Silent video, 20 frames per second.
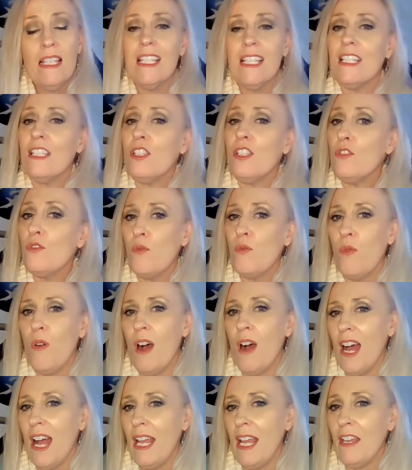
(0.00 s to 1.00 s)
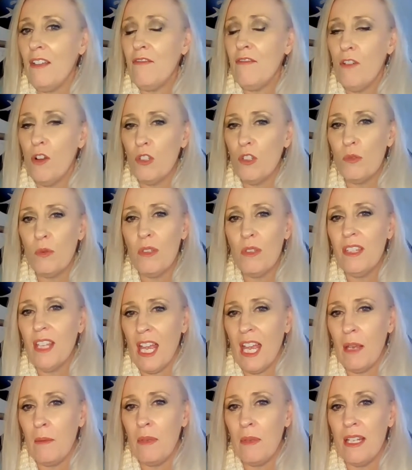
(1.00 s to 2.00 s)
This is why folks with
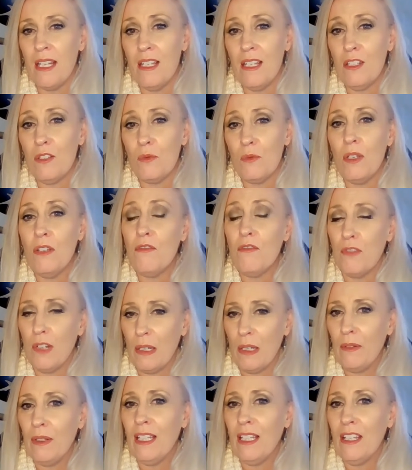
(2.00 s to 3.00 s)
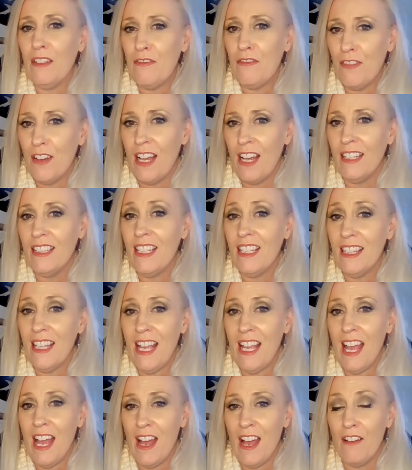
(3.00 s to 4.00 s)
diabetes, we frequently find that
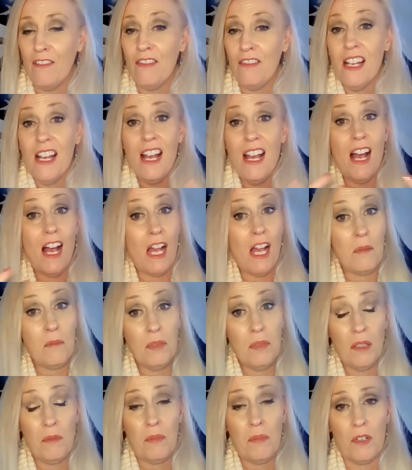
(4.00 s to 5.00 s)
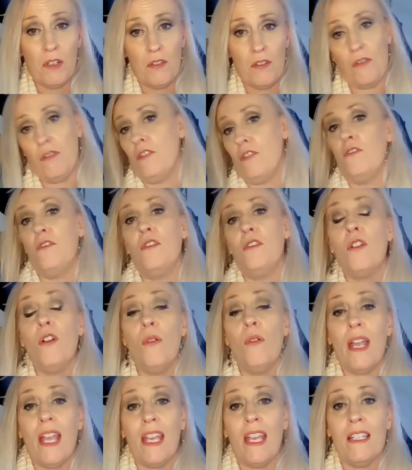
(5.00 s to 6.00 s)
they have high blood pressure. The two
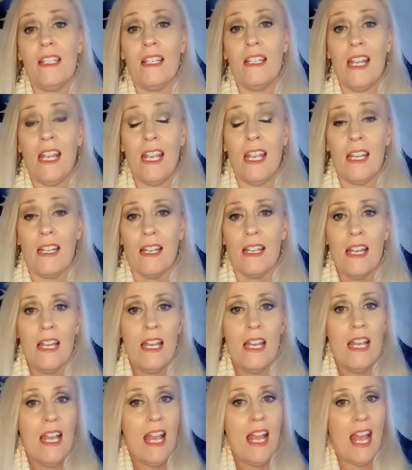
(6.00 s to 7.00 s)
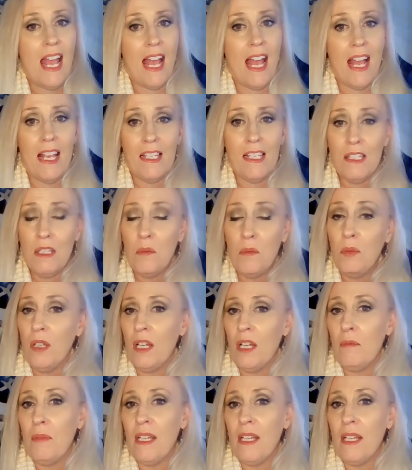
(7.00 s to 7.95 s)
go hand in hand. As the blood